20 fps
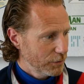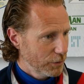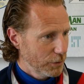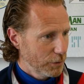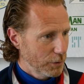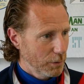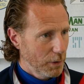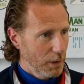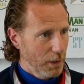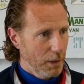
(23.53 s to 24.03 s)

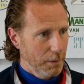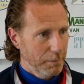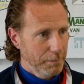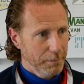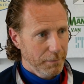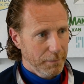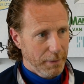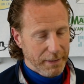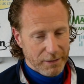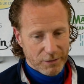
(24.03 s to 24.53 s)

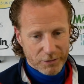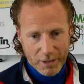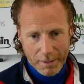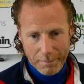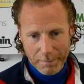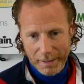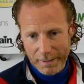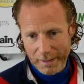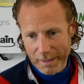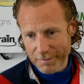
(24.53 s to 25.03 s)
to any
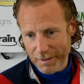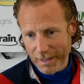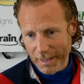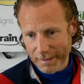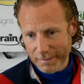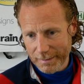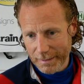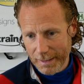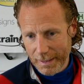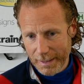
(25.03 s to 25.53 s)
setback they've
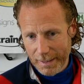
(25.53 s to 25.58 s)
had.